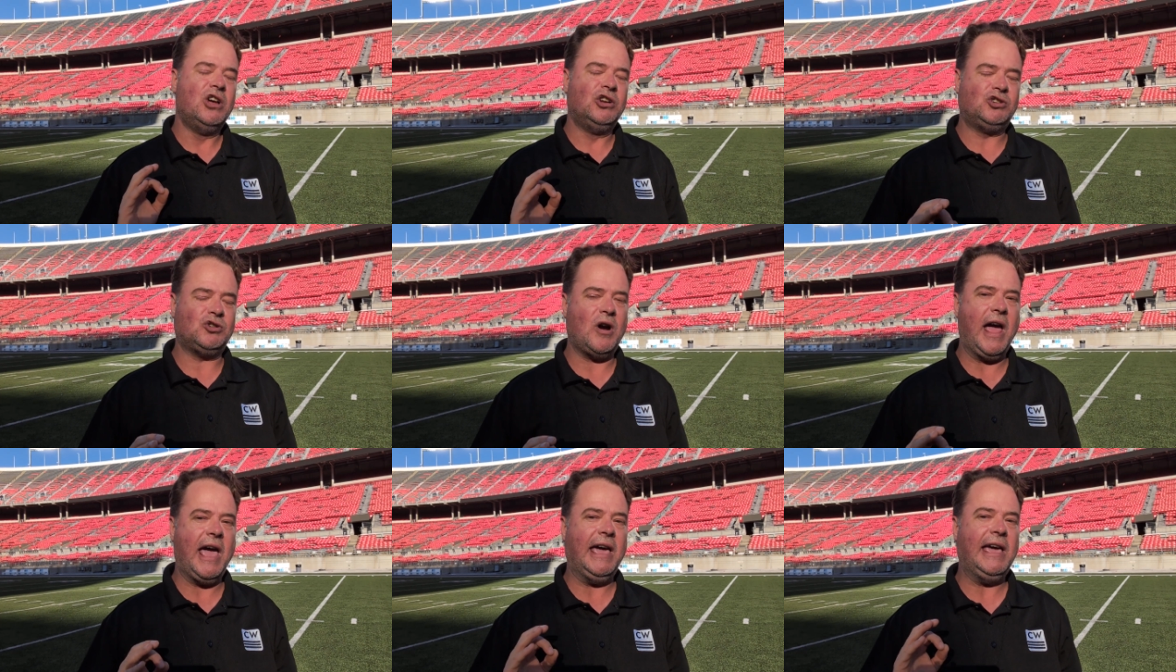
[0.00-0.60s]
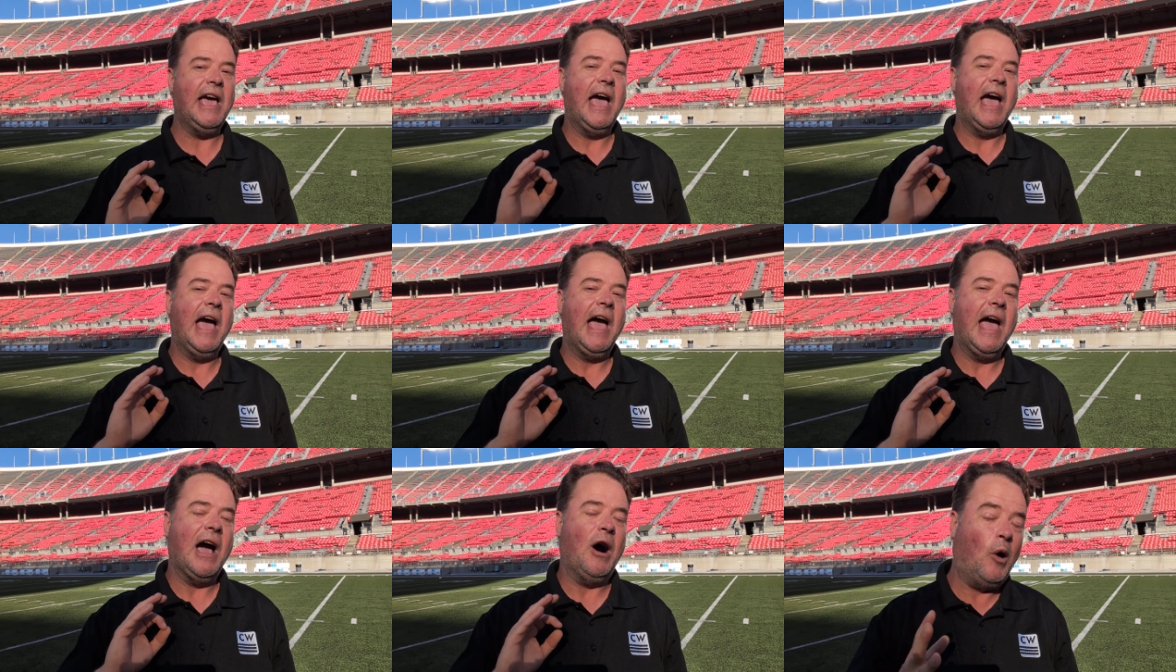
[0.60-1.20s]
Trey,
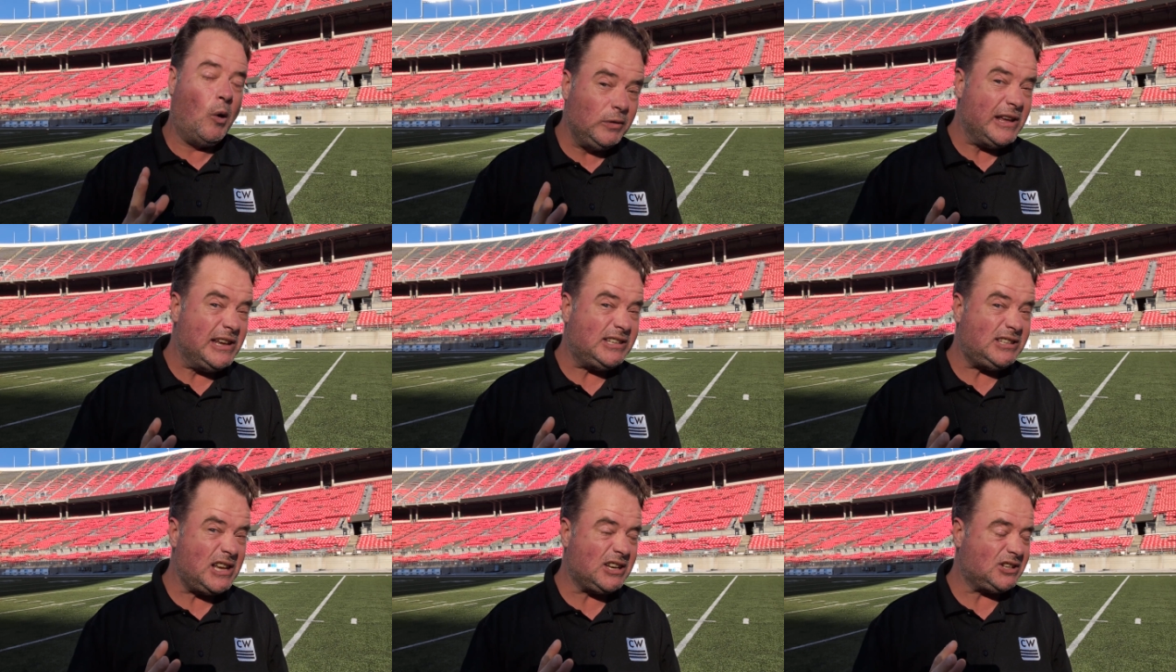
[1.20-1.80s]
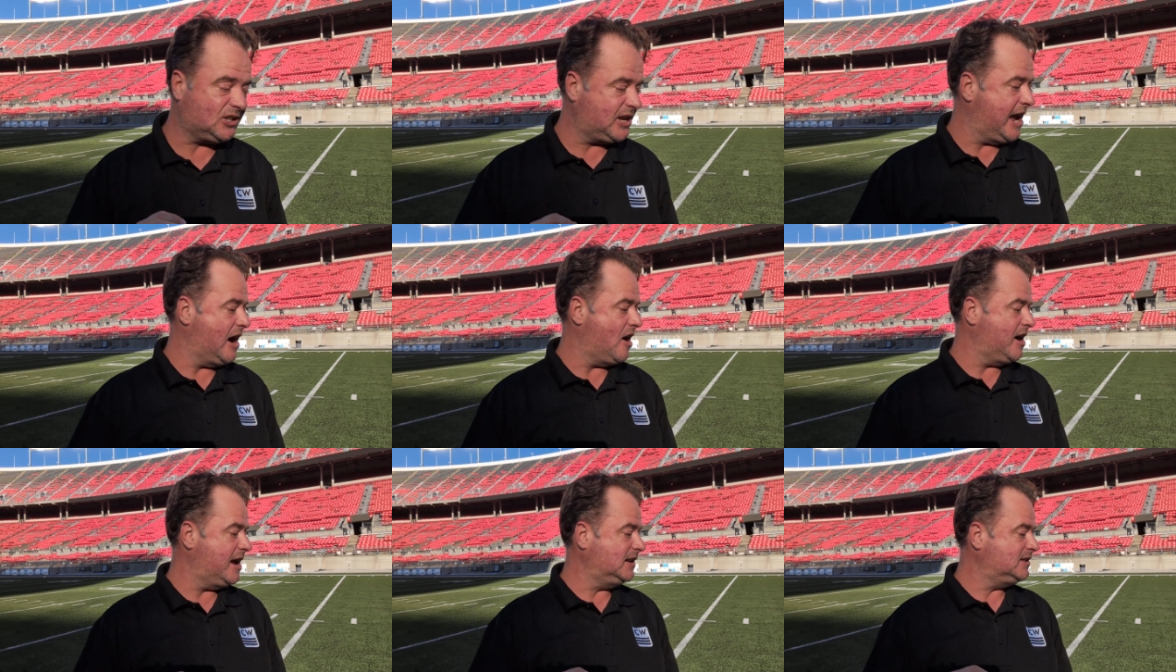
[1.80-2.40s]
only 6
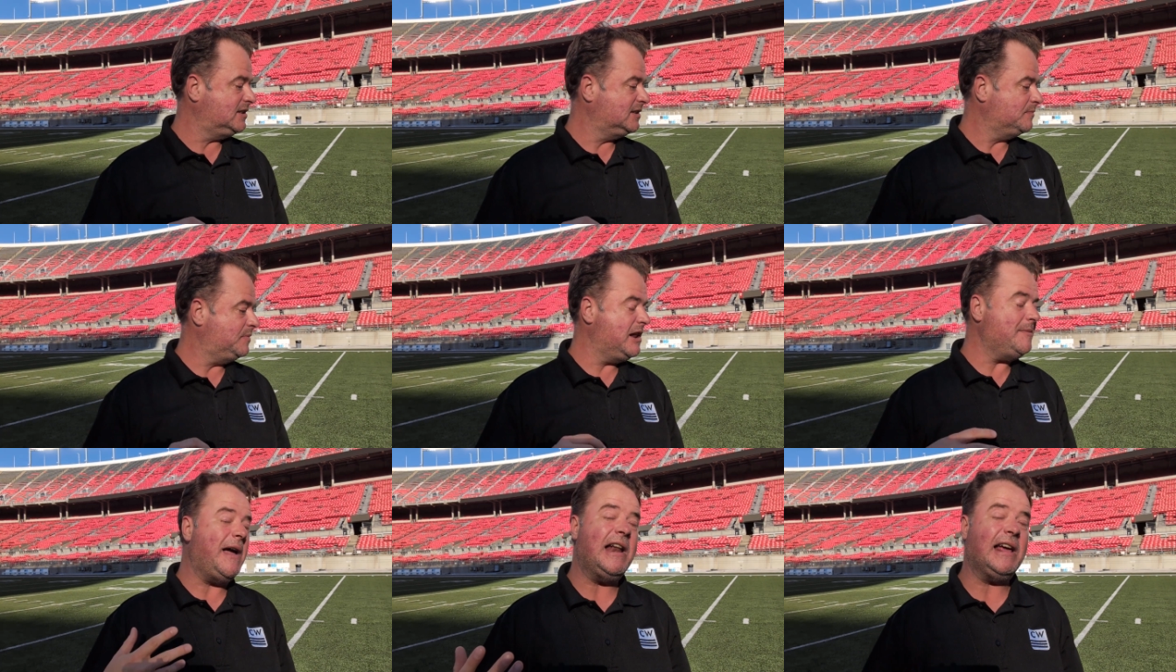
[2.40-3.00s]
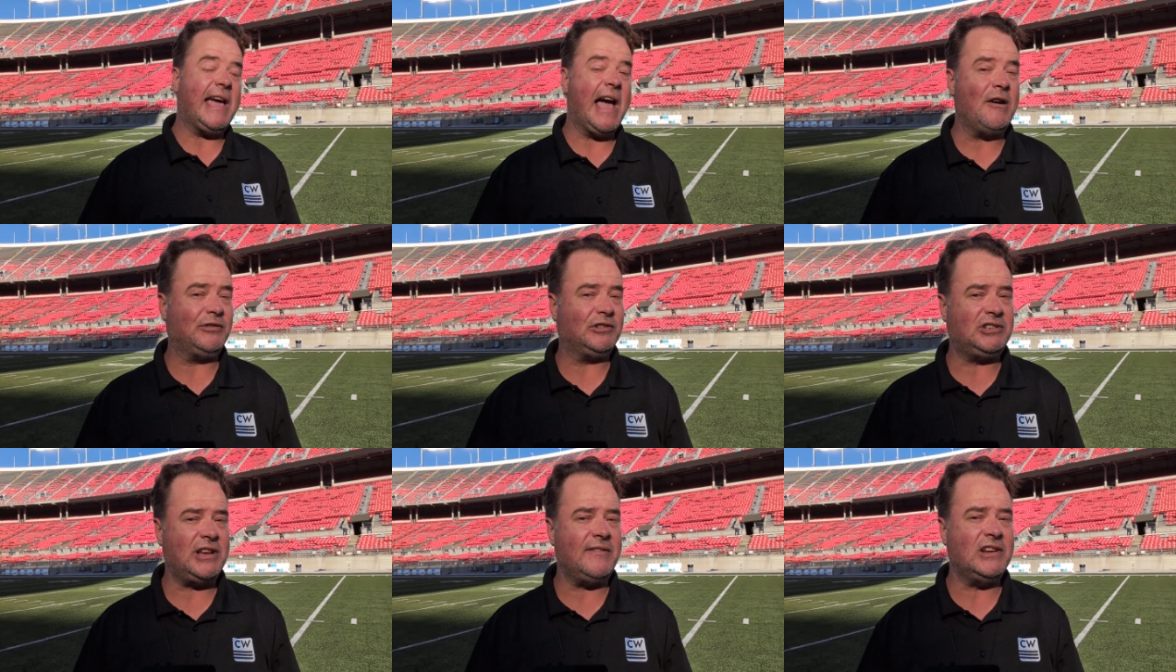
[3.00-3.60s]
carries, but he made it count for
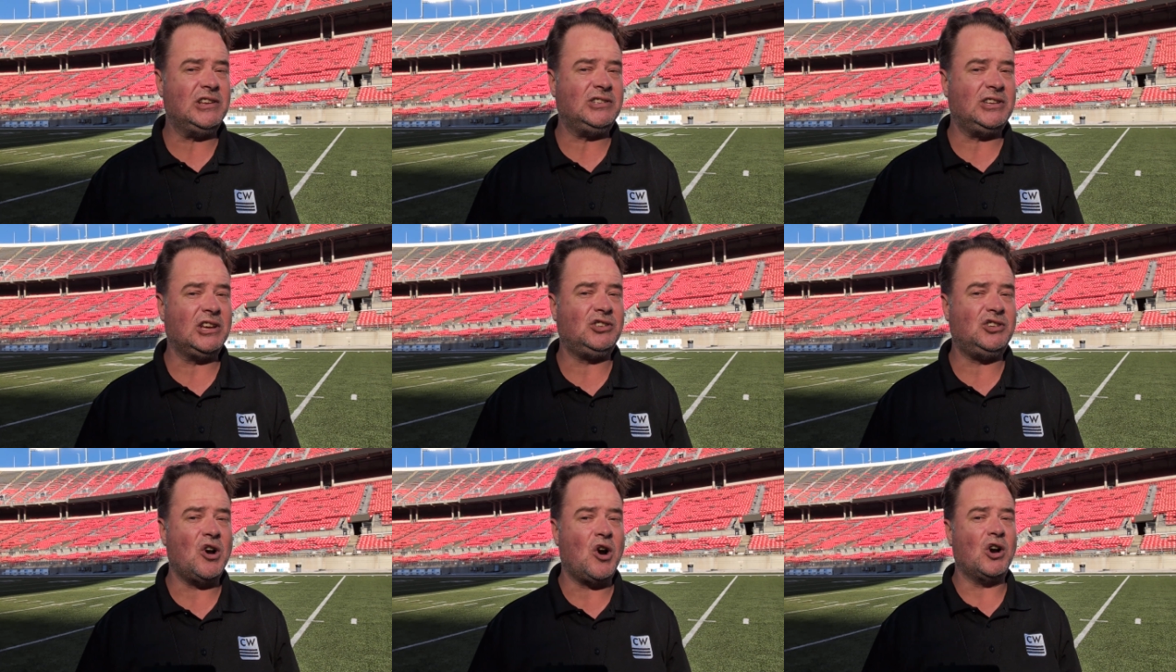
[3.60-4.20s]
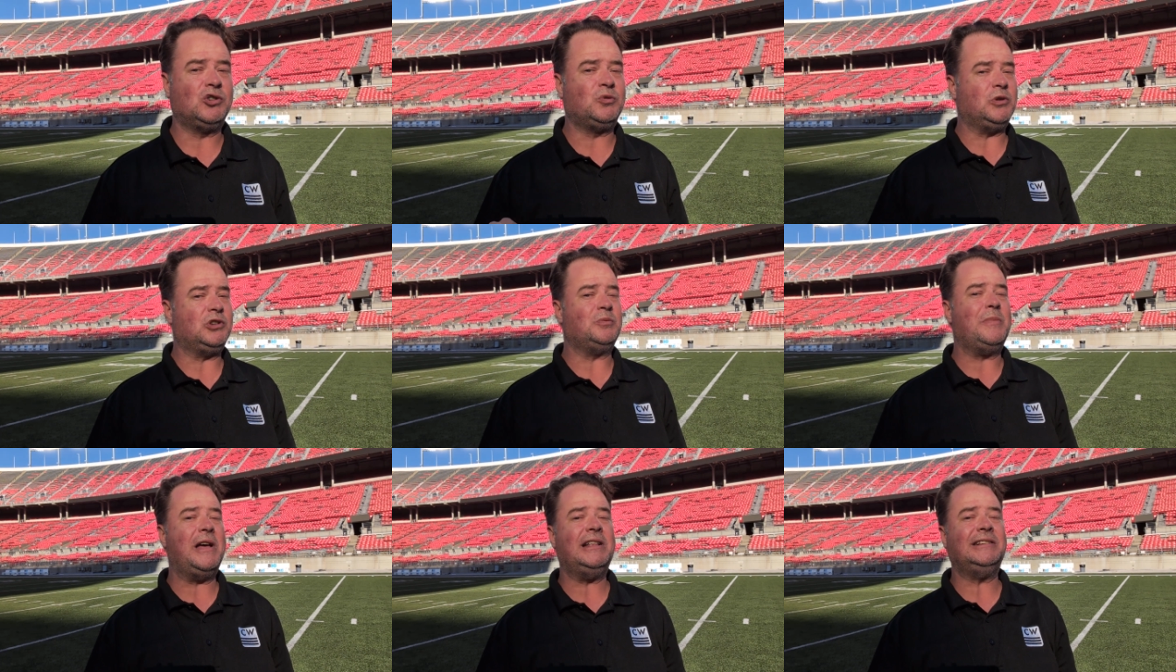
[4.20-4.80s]
76 yards,
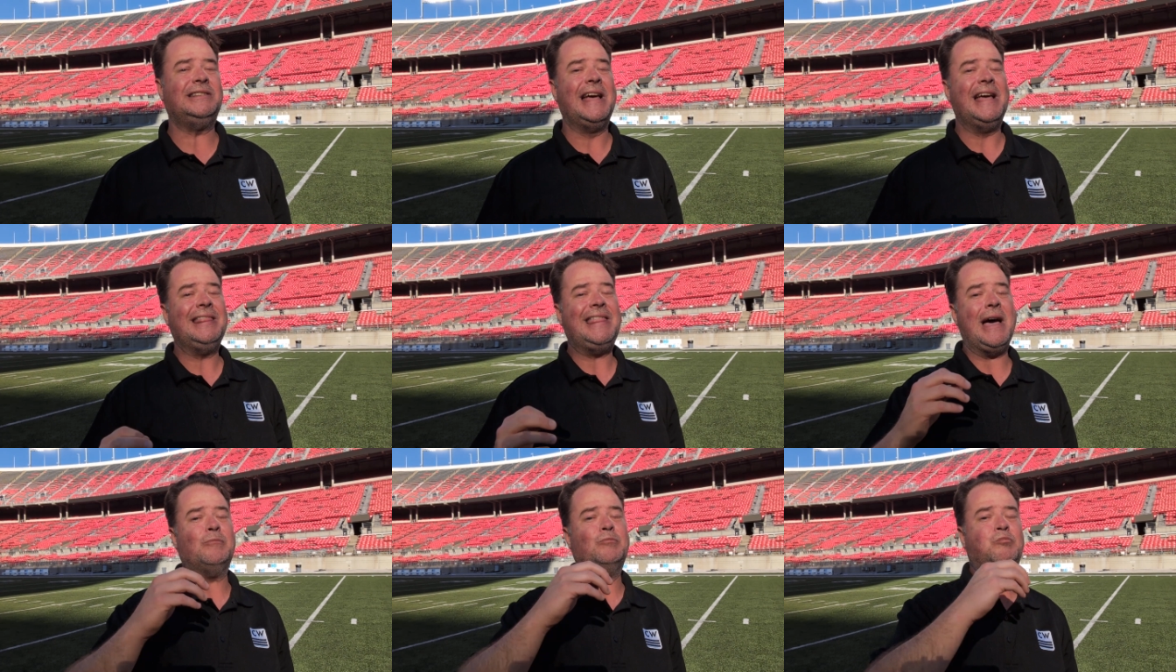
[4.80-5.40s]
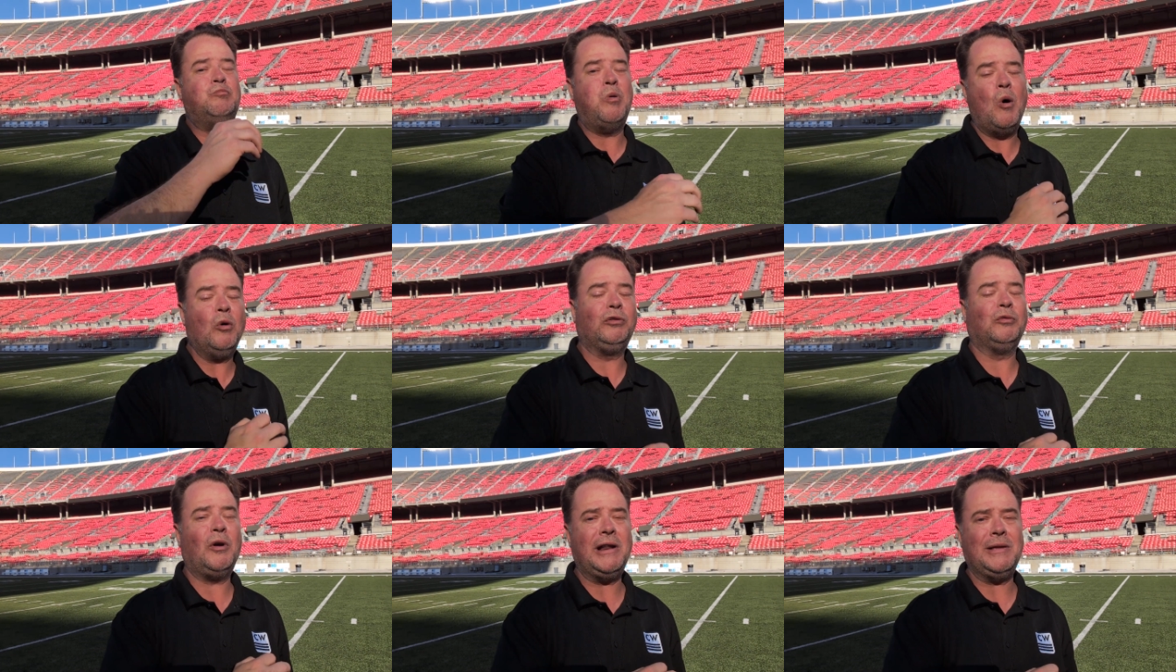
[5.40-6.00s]
which meant that
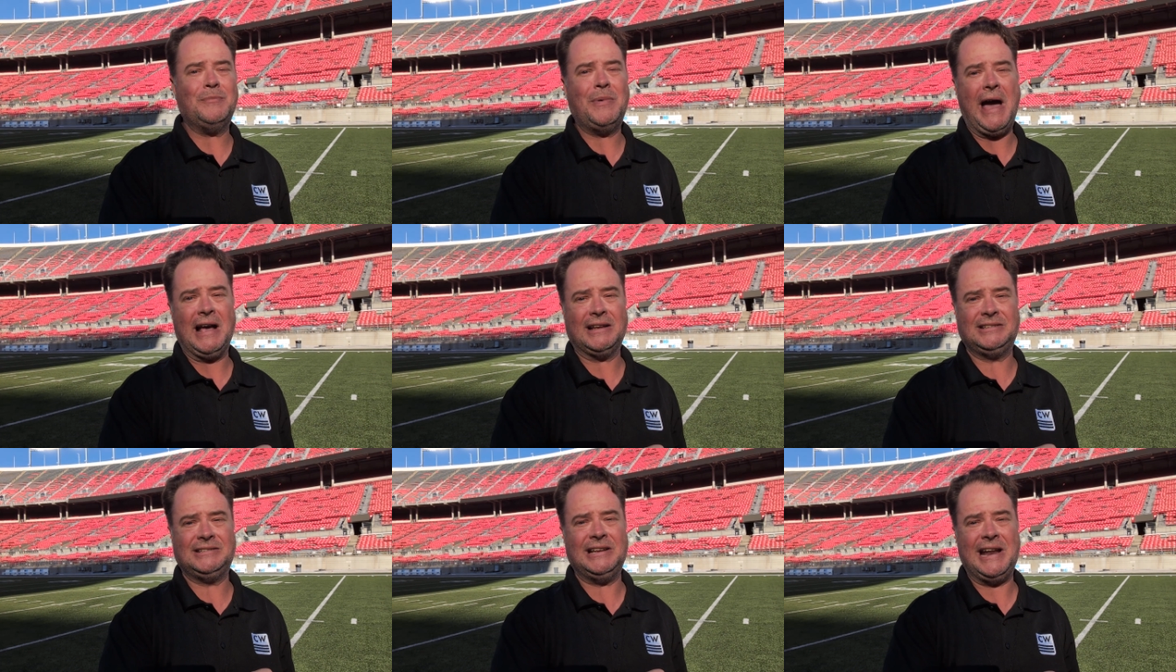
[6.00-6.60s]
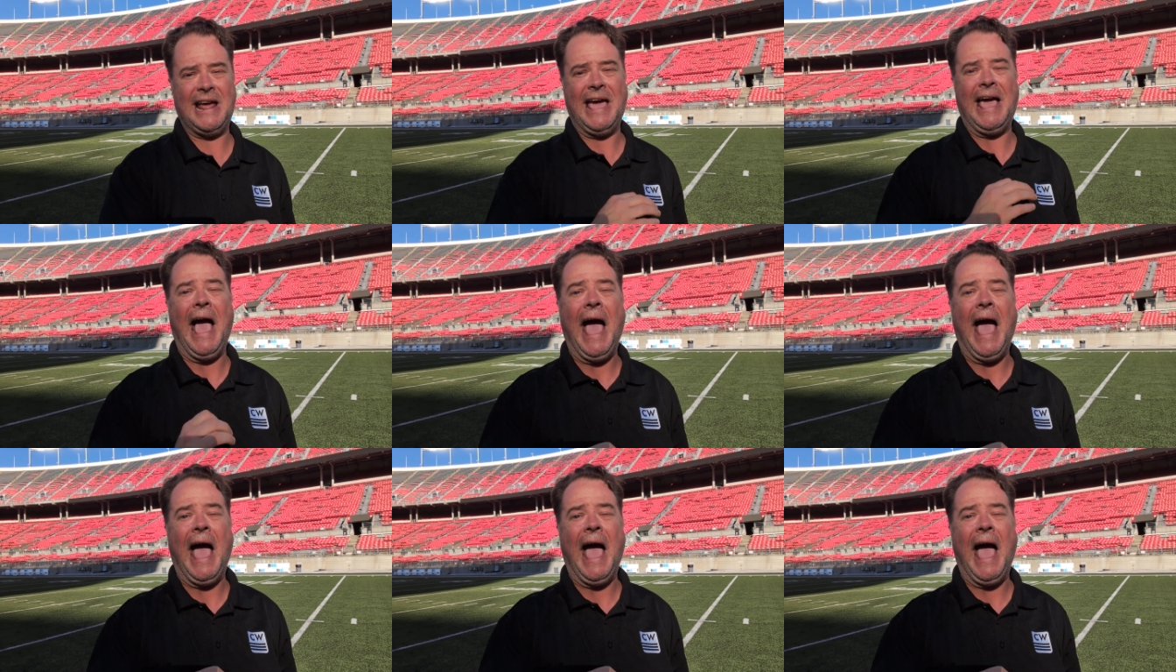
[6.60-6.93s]
both running backs today